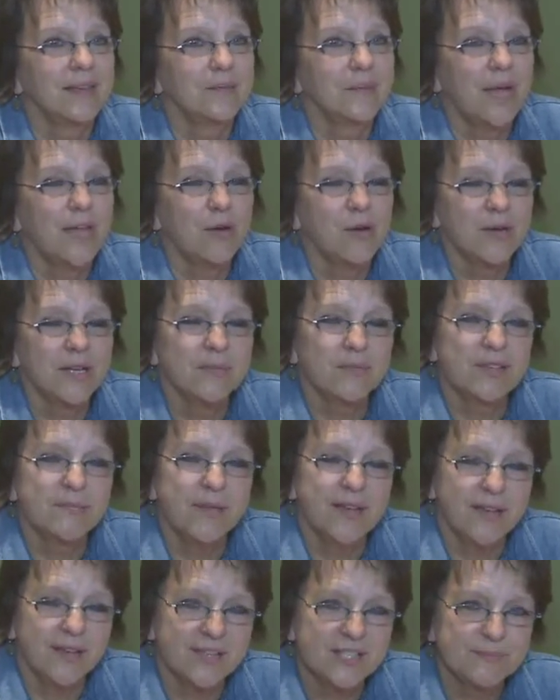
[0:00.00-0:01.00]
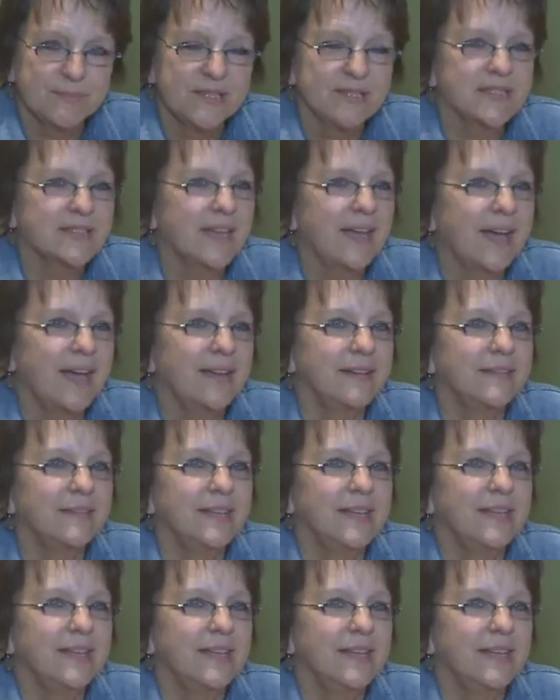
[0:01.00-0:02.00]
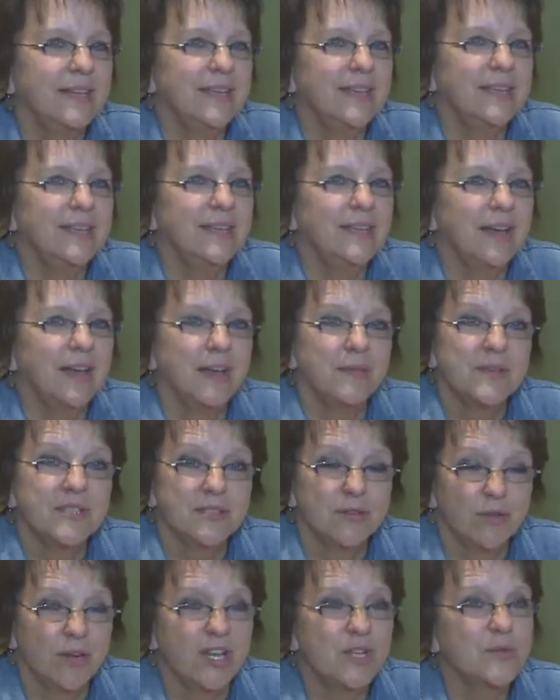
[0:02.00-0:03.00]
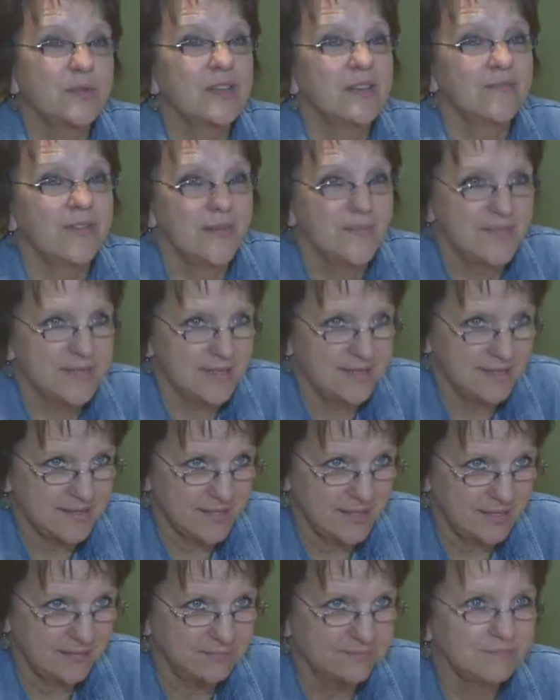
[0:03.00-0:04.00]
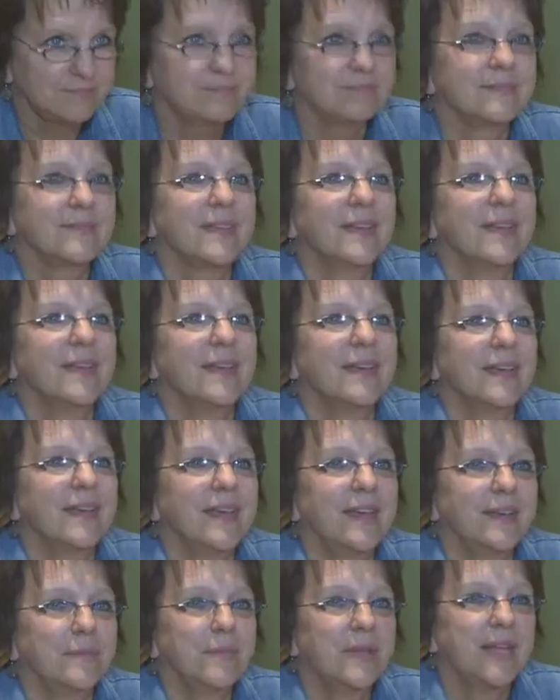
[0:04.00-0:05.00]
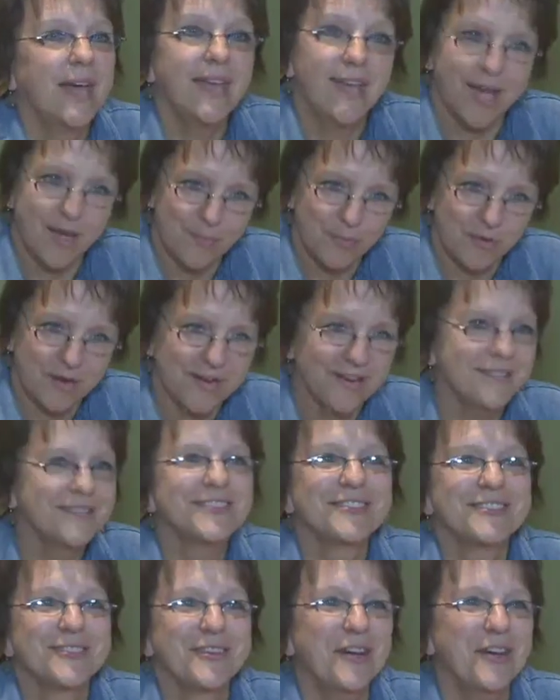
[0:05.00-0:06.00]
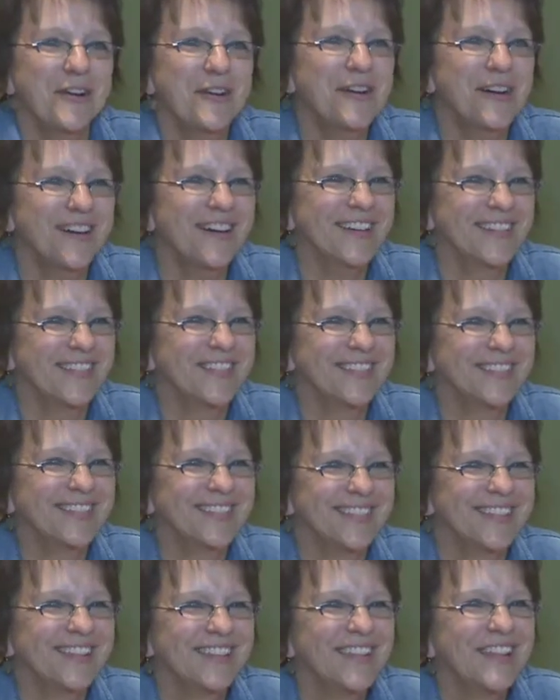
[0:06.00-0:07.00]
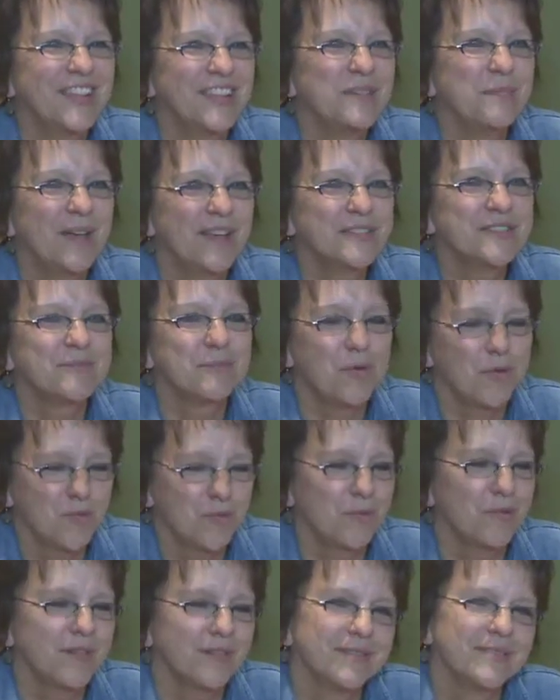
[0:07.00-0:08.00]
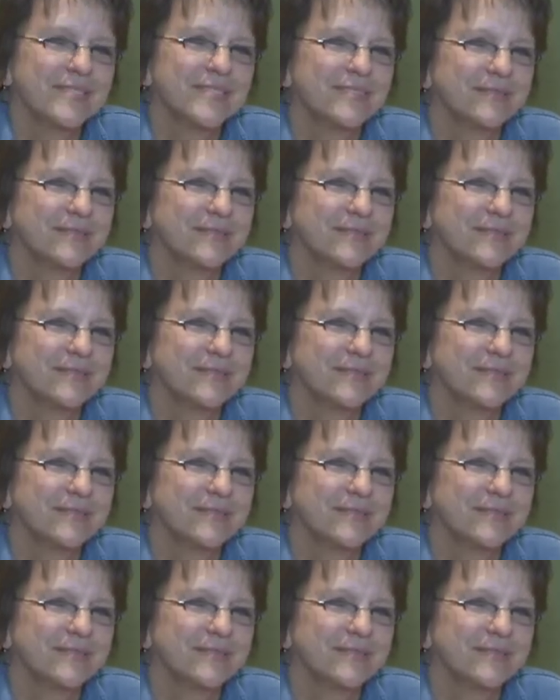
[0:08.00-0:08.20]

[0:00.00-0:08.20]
I own it with my husband, Scott, and he is a graduate of MCC, but I operate it, so the best of both worlds.